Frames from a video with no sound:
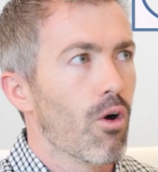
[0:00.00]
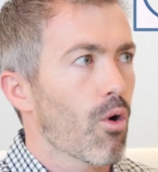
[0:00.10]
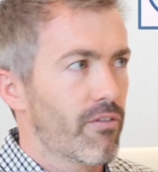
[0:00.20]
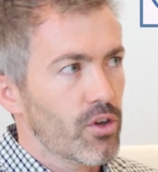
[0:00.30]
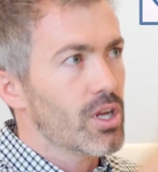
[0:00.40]

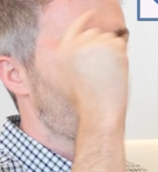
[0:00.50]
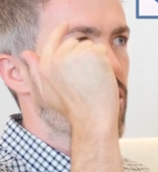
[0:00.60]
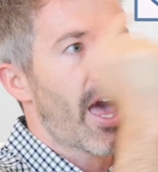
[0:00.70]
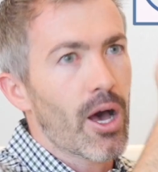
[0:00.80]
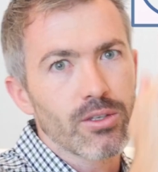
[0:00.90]
Or if you did
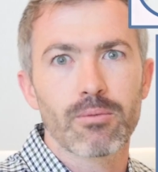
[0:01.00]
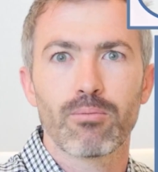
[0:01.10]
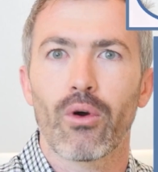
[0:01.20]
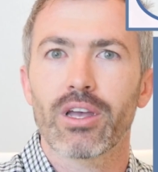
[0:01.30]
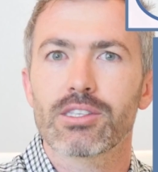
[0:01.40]
1,000
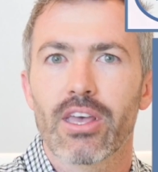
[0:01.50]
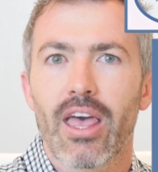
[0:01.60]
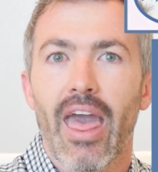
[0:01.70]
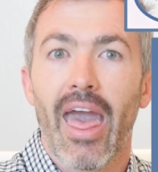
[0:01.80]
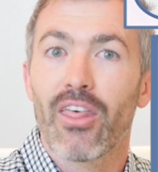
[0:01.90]
points,
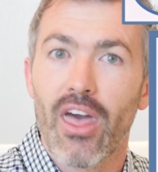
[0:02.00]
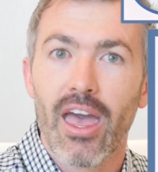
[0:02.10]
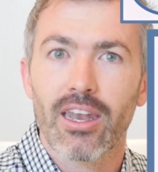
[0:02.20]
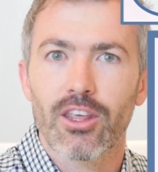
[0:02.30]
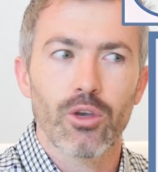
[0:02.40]
and
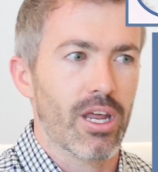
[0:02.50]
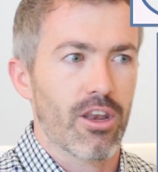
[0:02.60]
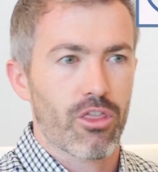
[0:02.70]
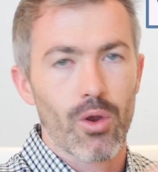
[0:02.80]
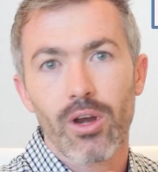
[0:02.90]
then you did
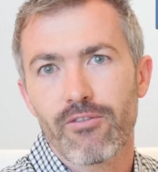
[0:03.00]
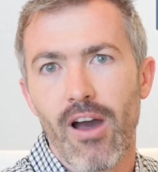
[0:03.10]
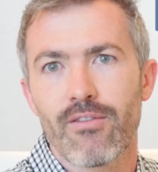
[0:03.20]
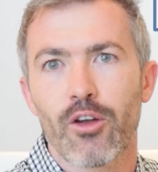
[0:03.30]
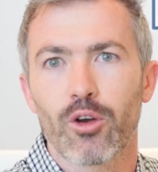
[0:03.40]

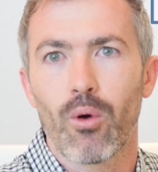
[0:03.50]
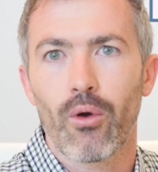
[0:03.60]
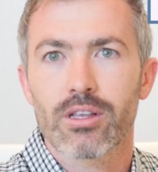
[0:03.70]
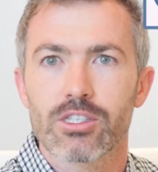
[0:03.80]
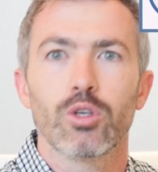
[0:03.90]
3,500
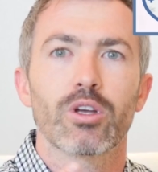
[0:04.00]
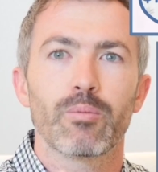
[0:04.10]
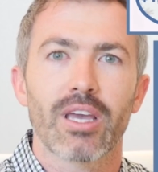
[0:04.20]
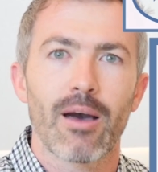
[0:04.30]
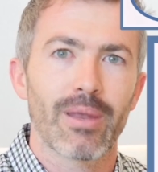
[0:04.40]
points, you could
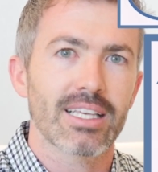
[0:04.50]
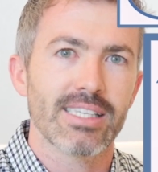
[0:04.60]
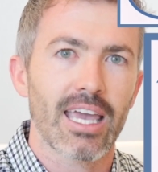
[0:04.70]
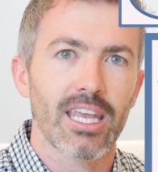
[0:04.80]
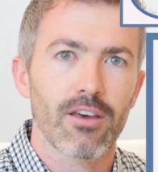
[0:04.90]
become an
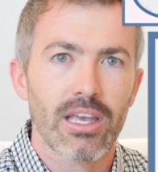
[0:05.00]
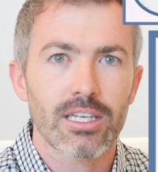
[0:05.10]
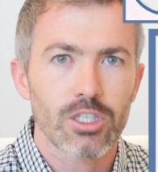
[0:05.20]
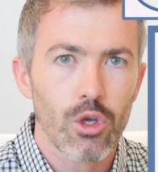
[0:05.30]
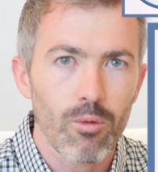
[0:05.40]
executive
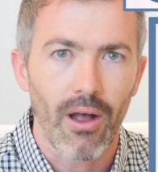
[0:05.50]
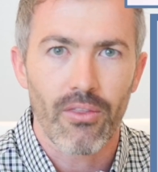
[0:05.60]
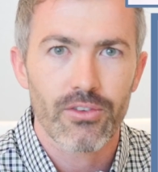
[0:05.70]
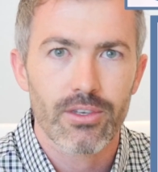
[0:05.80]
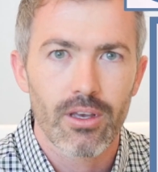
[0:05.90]
in 2
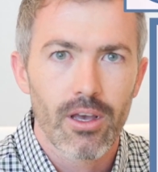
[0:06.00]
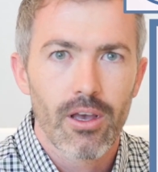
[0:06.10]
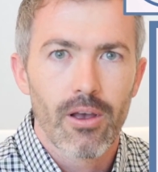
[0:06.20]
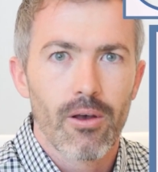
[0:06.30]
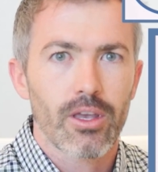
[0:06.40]
months.
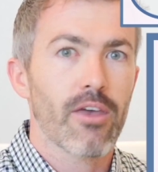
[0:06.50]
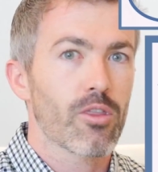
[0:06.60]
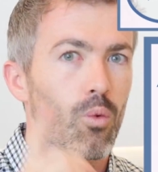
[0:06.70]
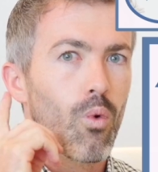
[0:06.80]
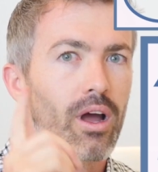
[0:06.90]
Okay,
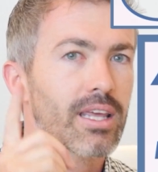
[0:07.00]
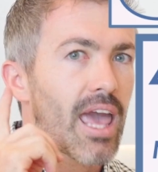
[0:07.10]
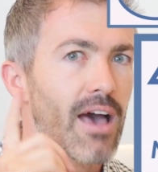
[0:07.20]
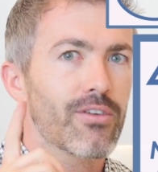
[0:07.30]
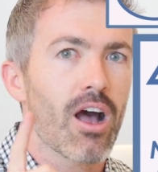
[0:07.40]
the one
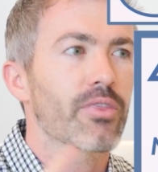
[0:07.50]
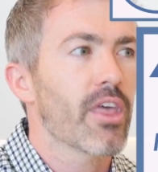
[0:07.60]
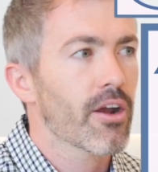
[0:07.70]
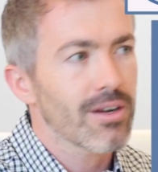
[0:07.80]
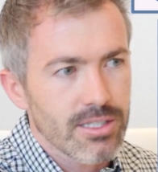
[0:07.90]
caveat
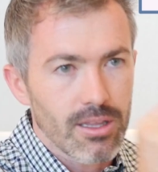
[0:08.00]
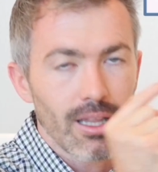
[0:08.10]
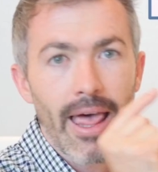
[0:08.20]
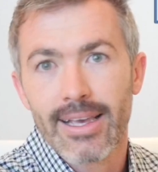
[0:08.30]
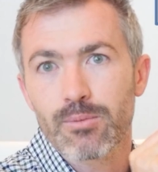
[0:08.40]
there is the
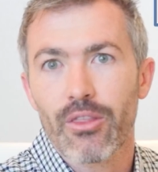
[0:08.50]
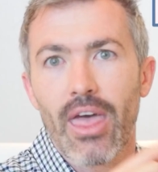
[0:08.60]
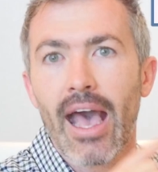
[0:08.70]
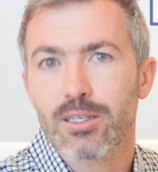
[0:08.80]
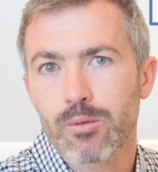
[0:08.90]
last month
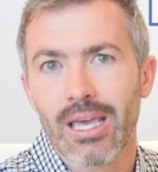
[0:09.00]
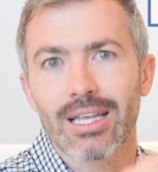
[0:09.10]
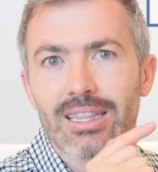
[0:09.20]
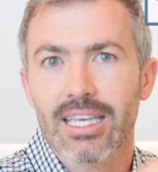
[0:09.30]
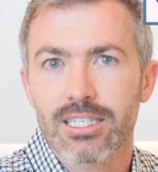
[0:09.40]
has to be
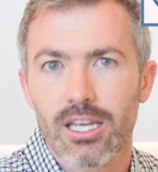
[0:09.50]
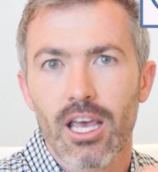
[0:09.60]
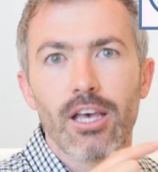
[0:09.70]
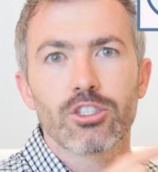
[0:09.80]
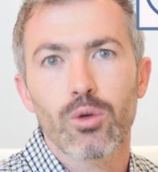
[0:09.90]
at least
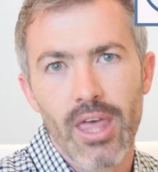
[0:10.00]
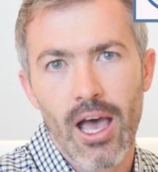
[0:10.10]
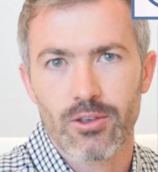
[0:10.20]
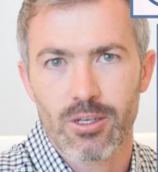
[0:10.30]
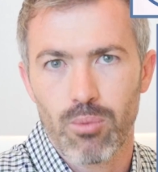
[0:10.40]

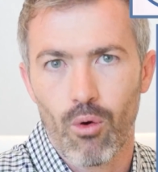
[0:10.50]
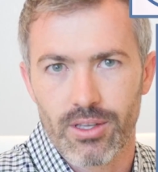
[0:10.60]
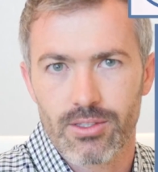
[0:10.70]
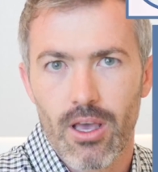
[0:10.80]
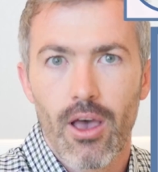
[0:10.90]
2,000
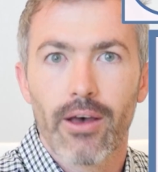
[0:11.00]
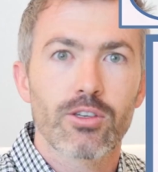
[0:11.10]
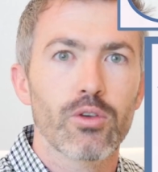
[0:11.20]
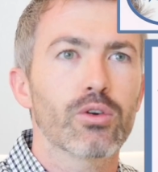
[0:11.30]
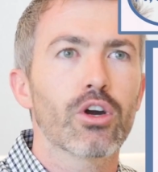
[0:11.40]
points. So
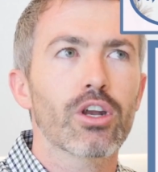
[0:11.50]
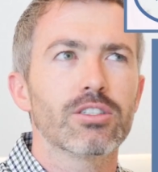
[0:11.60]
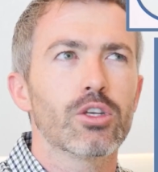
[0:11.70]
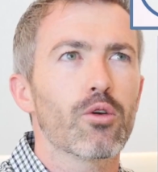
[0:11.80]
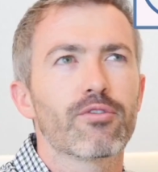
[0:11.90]
you couldn't
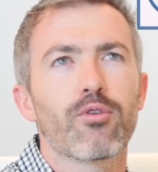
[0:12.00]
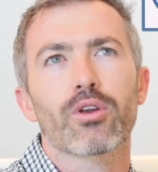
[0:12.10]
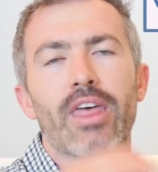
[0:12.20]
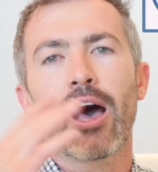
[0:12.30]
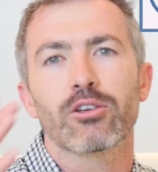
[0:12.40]
do
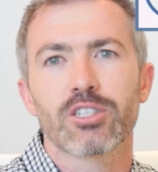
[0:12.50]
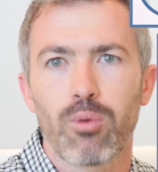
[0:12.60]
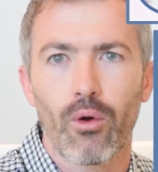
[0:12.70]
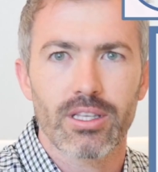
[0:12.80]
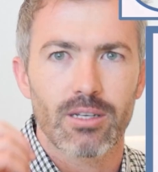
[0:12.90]
4,000
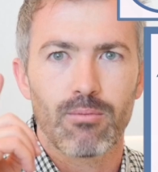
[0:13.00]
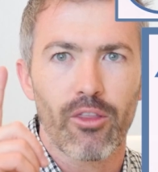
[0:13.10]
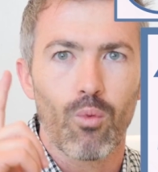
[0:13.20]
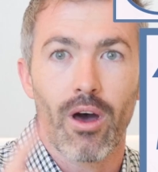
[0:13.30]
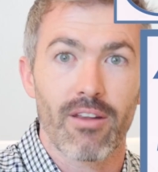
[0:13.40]
points in
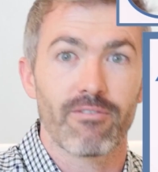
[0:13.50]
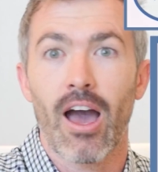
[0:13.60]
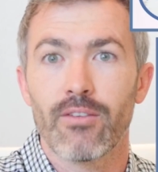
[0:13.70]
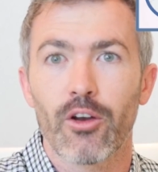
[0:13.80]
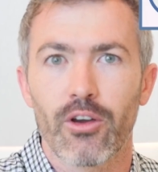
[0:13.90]
month 1 and
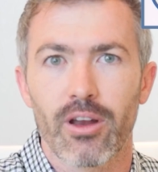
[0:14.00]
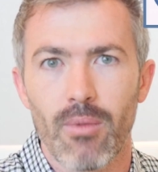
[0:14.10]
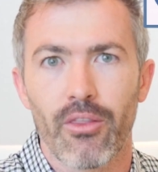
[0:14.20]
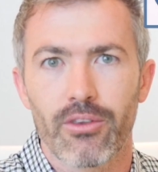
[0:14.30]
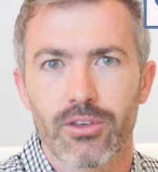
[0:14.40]
500 in
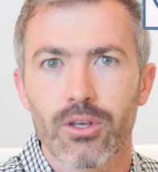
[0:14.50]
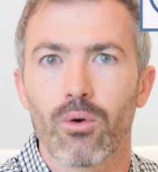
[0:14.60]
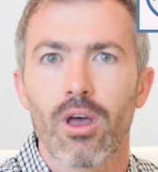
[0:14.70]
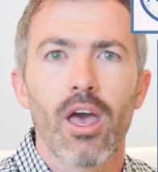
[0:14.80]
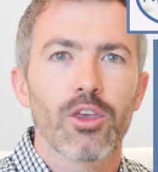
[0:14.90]
month 2.
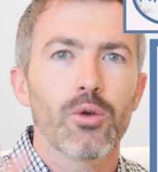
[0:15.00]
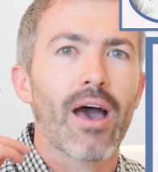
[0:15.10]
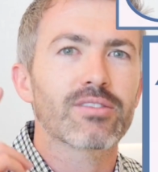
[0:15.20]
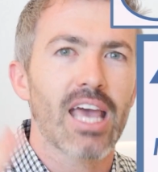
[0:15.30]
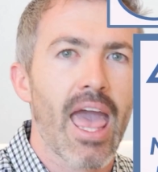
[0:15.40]
You
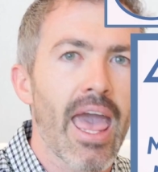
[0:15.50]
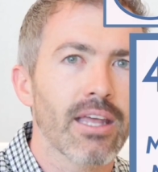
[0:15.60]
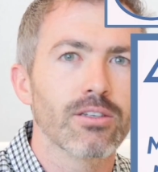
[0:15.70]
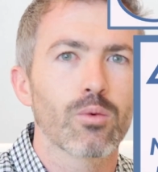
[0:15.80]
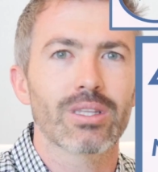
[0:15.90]
have to
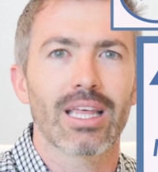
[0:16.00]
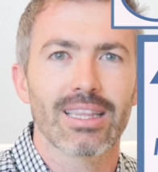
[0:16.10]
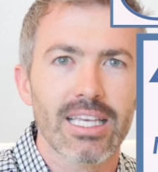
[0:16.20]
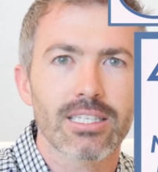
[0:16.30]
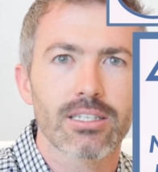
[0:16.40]
end with at
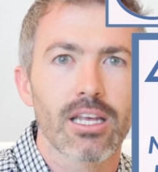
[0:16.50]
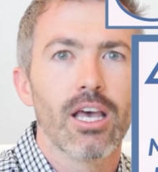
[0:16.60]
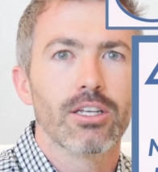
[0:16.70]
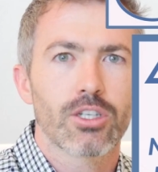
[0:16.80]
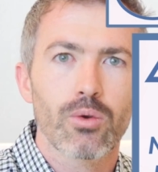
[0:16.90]
least
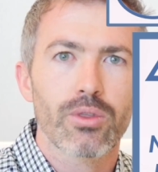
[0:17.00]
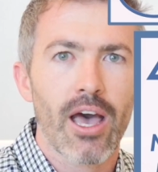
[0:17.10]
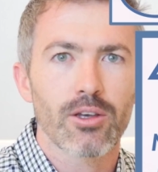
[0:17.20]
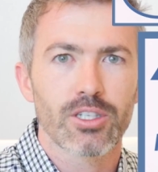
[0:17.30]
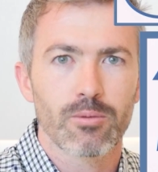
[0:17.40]

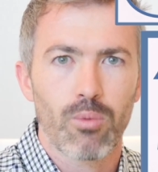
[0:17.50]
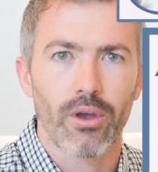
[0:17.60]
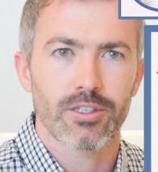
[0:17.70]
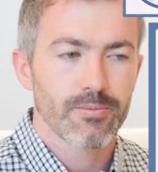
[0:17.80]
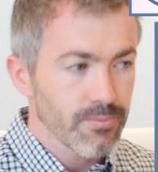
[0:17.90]
2,000
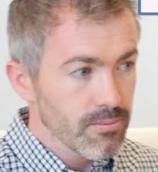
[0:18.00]
points.